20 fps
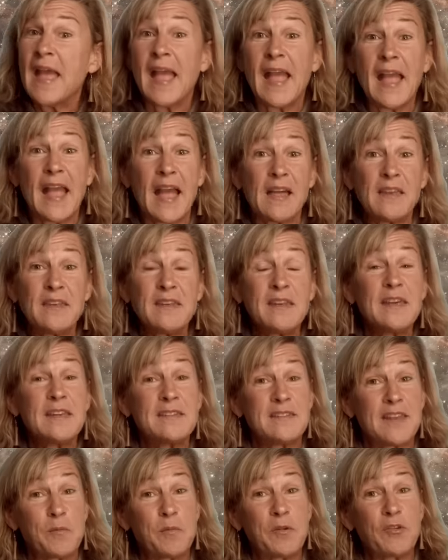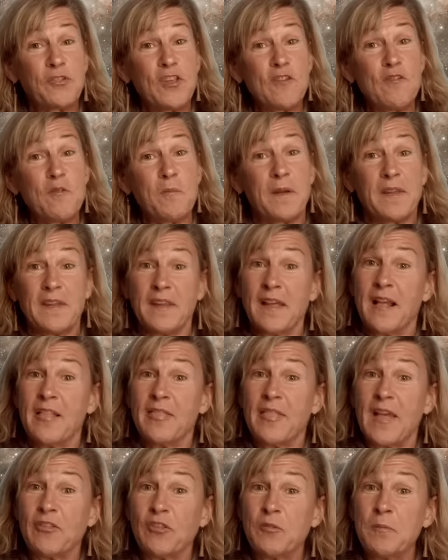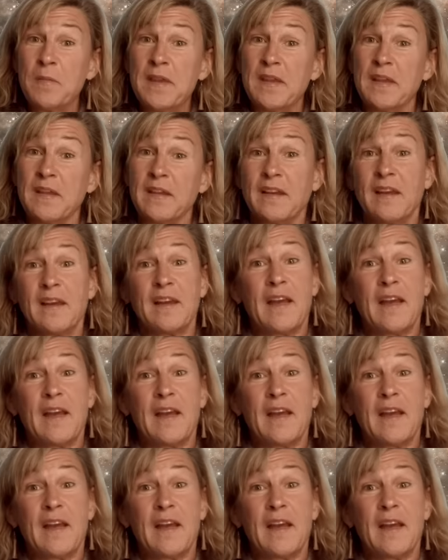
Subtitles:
and Debra Silverman. That's me.